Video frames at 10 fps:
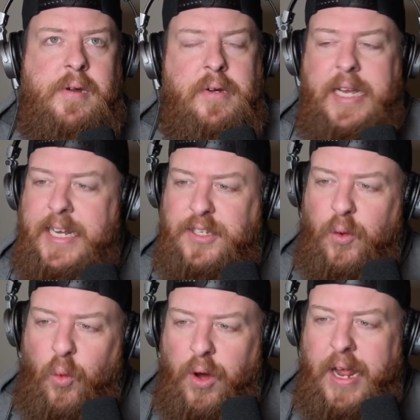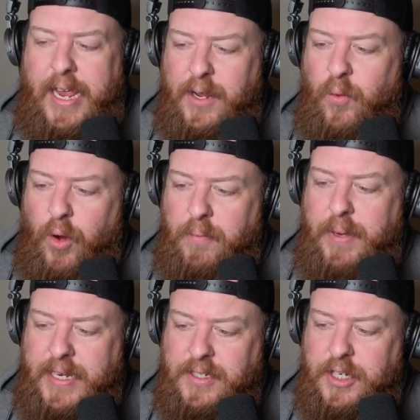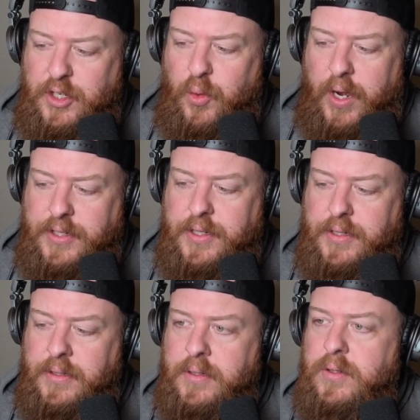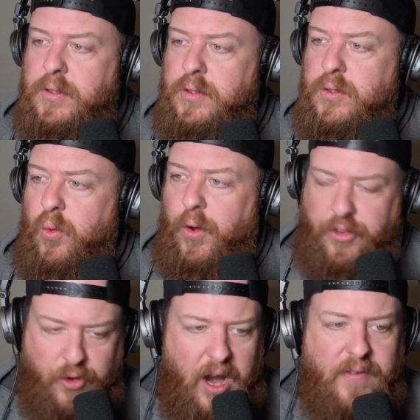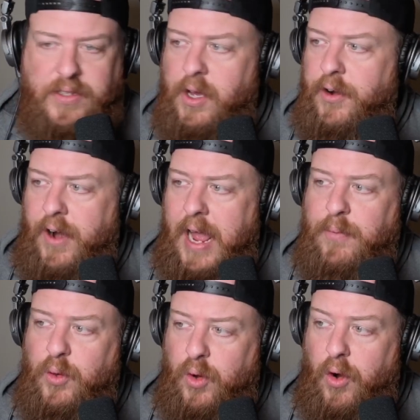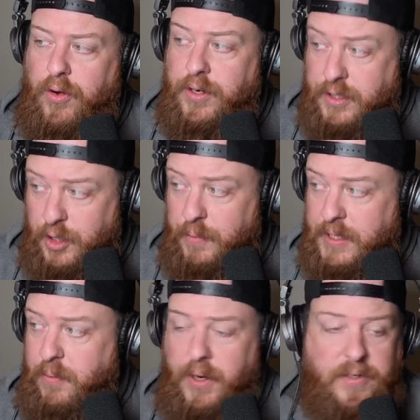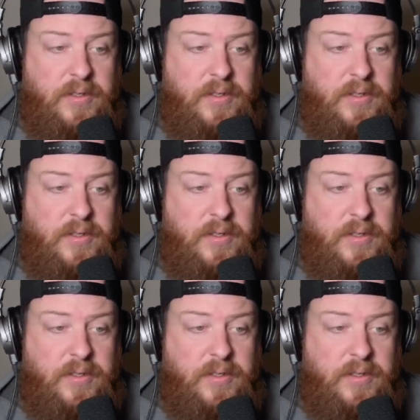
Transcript: it's a 1A and 1B situation with Travis Hunter and Abdul Carter as the 2 best players in this